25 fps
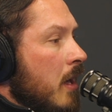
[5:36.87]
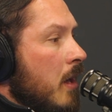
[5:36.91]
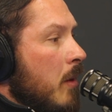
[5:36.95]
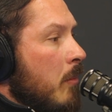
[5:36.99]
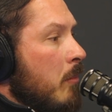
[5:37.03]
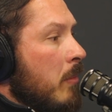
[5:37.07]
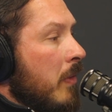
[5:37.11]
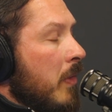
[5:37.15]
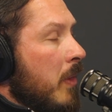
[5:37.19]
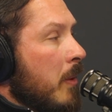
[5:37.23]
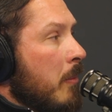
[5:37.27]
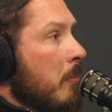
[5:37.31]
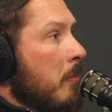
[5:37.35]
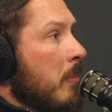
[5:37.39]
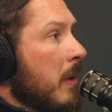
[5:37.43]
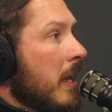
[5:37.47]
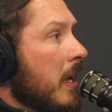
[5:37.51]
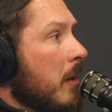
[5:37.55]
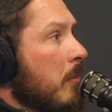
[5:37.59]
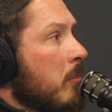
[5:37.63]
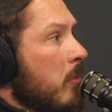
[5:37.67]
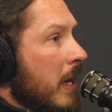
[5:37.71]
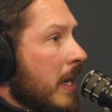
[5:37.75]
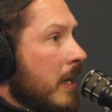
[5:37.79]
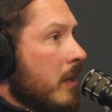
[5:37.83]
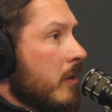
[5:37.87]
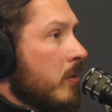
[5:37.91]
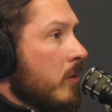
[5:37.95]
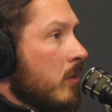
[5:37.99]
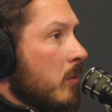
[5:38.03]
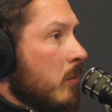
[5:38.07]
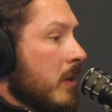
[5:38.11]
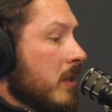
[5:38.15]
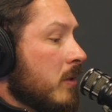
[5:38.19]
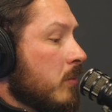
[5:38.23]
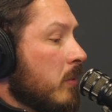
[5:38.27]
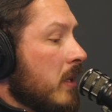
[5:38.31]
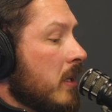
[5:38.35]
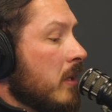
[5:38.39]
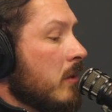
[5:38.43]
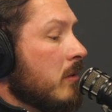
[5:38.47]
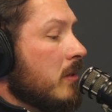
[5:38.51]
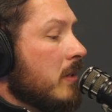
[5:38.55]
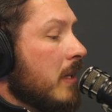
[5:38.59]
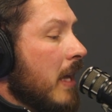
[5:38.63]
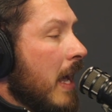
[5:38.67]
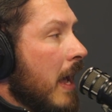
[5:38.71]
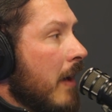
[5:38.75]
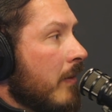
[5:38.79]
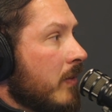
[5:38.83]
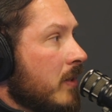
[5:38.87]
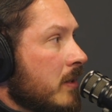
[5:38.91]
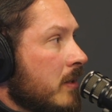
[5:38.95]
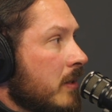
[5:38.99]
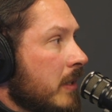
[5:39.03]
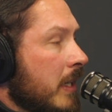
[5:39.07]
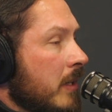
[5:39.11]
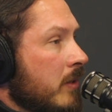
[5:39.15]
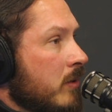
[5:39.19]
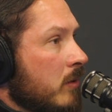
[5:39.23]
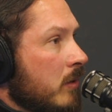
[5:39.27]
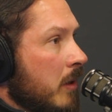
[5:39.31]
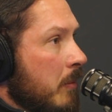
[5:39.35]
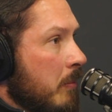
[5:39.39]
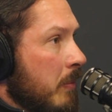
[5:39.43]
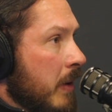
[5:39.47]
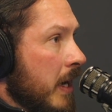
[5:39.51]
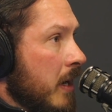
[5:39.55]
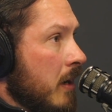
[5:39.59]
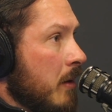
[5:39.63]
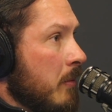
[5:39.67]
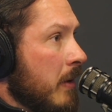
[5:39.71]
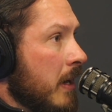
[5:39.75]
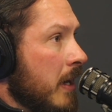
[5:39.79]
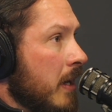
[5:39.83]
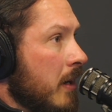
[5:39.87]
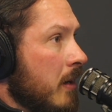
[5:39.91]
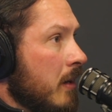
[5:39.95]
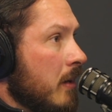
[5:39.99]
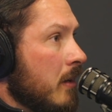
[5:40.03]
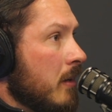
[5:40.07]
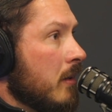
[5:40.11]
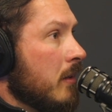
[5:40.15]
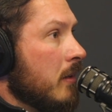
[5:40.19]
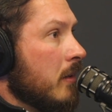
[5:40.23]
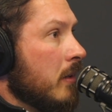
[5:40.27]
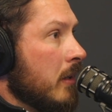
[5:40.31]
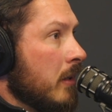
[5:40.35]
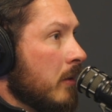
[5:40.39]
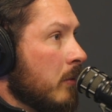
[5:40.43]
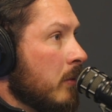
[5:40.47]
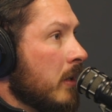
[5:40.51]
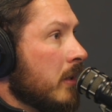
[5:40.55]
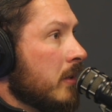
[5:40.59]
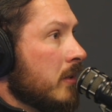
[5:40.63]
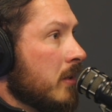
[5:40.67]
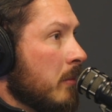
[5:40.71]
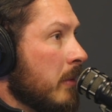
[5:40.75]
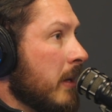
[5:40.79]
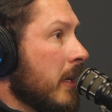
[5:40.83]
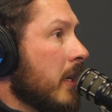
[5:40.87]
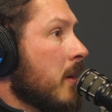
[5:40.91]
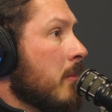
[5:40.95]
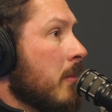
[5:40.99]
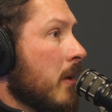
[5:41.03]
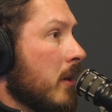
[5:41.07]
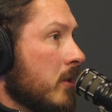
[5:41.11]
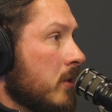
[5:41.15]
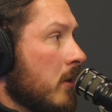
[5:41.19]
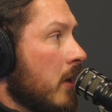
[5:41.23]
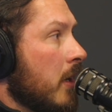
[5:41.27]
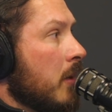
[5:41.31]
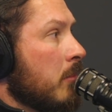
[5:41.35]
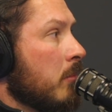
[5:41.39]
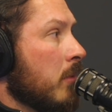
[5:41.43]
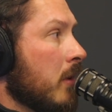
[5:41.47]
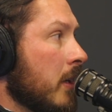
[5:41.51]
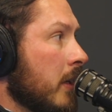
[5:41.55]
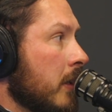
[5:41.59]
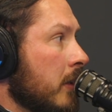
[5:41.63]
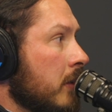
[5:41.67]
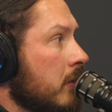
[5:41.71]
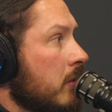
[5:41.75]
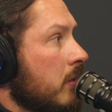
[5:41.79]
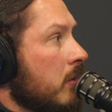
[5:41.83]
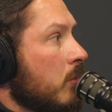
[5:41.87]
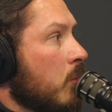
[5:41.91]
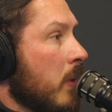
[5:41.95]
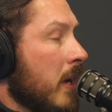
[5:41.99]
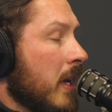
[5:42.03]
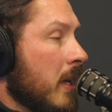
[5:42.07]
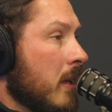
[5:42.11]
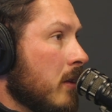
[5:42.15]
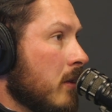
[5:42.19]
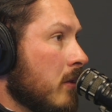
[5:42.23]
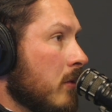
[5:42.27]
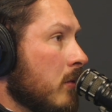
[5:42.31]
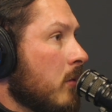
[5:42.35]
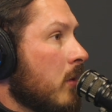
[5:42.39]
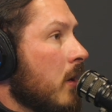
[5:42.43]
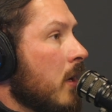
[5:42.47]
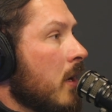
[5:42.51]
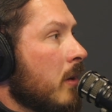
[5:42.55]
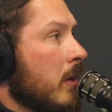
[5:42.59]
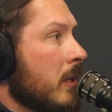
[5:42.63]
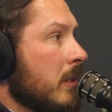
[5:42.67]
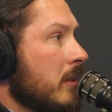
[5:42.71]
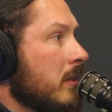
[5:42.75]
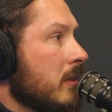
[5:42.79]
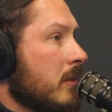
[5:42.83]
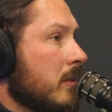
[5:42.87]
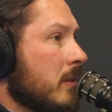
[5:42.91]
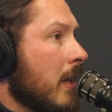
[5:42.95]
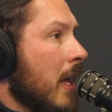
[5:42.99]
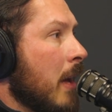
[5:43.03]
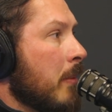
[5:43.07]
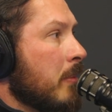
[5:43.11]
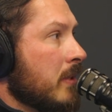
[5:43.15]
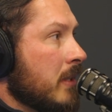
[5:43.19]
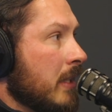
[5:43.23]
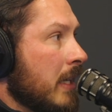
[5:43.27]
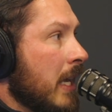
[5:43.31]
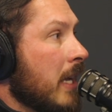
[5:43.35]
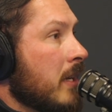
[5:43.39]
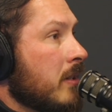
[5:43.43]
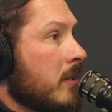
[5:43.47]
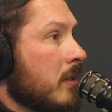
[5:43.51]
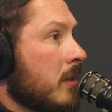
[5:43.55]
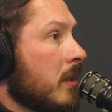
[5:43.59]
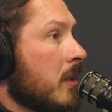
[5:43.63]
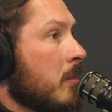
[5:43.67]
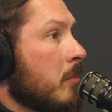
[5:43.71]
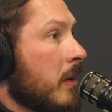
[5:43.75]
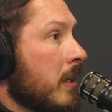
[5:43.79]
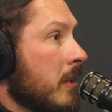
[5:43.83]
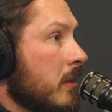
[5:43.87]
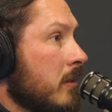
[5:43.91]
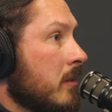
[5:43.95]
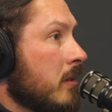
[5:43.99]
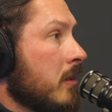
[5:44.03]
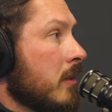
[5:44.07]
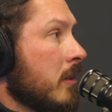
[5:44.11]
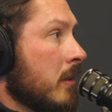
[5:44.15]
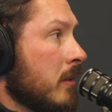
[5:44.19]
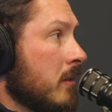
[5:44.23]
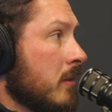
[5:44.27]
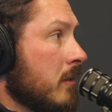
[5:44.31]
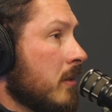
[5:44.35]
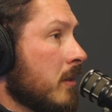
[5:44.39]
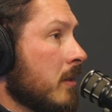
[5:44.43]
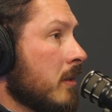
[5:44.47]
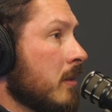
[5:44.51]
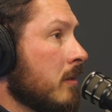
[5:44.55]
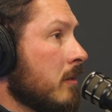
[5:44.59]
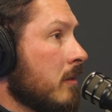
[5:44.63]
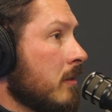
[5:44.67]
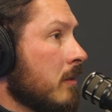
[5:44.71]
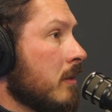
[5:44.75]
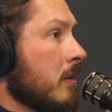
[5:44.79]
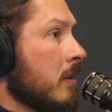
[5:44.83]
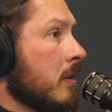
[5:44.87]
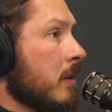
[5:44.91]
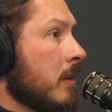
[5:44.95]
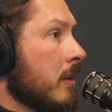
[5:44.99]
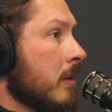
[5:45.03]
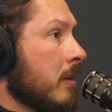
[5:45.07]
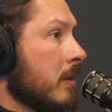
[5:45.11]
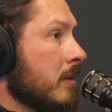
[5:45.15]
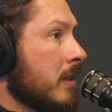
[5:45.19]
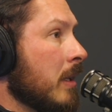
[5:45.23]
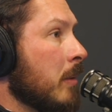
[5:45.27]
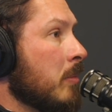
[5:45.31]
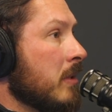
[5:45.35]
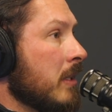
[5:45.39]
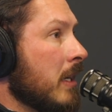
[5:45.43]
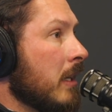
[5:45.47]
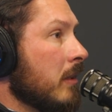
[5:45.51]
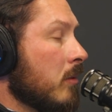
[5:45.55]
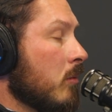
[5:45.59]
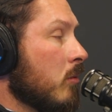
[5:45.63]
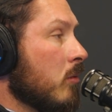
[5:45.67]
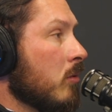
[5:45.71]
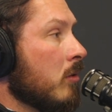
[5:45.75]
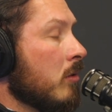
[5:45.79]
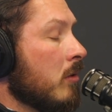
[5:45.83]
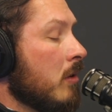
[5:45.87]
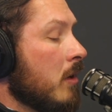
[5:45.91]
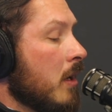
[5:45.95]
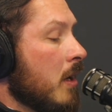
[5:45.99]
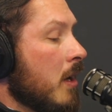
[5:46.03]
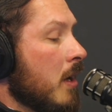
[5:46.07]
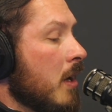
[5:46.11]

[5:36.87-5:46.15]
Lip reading: But the big breakthrough was we used to have to schedule a paramed where somebody come out and draw your blood, weigh you, which still happens occasionally, but it's the exception, not the rule.